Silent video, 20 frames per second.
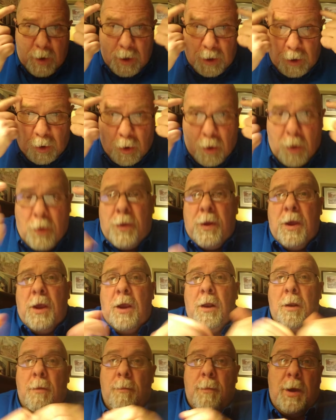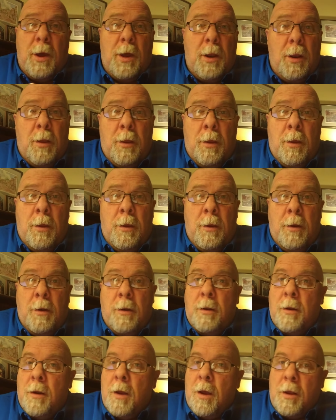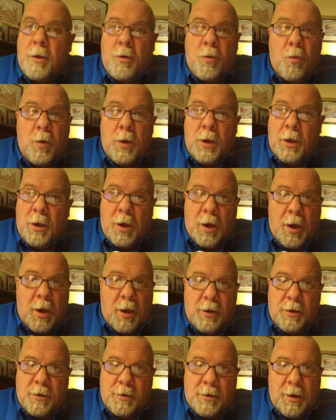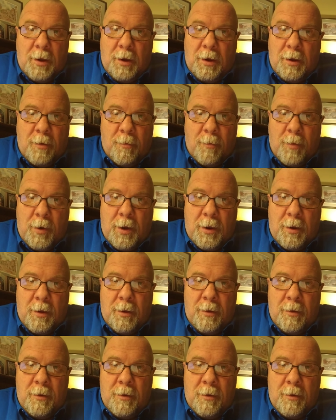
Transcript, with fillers: the way you're thinking about it not the way God's thinking about